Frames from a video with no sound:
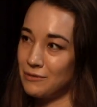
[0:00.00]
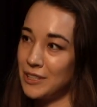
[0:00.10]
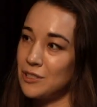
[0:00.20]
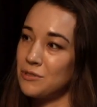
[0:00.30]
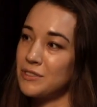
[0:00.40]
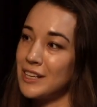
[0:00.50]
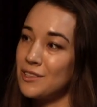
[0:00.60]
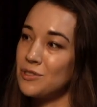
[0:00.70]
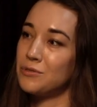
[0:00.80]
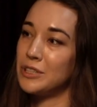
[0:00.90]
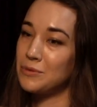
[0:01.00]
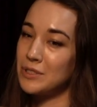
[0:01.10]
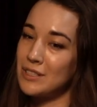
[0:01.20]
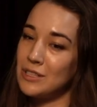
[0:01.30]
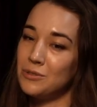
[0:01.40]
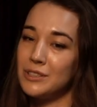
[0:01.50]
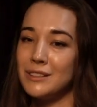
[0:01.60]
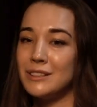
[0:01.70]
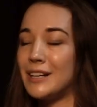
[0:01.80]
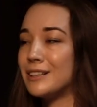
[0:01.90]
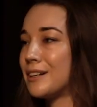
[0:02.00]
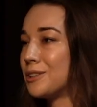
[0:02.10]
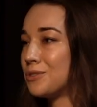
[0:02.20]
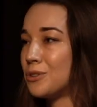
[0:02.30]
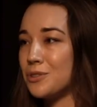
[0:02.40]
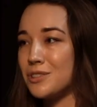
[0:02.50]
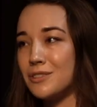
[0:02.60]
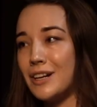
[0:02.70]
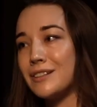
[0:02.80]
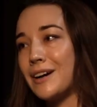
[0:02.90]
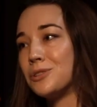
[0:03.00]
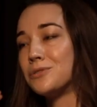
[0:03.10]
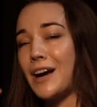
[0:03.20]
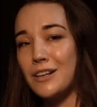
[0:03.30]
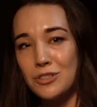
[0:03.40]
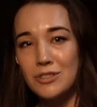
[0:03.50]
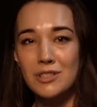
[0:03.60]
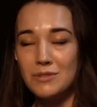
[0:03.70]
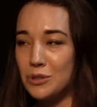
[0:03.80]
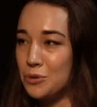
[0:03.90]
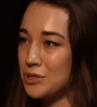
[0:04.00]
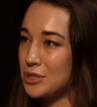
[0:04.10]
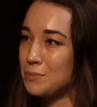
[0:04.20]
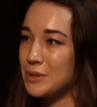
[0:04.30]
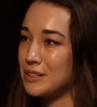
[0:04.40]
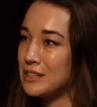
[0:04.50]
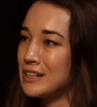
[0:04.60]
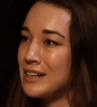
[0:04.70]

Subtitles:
And once you raise your frequency, you'll get the right kind of thoughts, the right kind of actions will also appear.